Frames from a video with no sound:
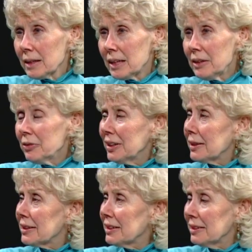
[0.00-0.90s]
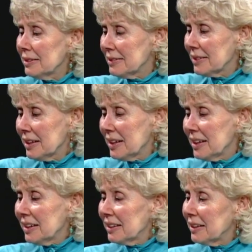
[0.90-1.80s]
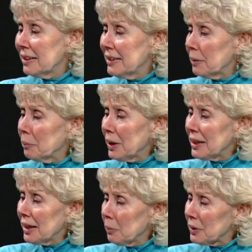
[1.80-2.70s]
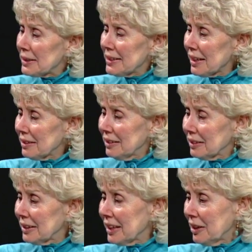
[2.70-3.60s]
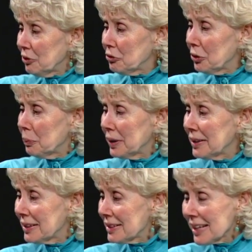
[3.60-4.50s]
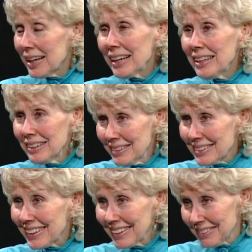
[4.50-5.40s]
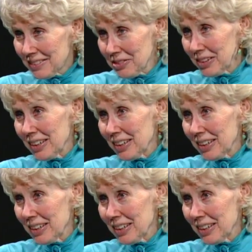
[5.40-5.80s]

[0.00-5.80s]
even things that might not be technically history, but that tie into history.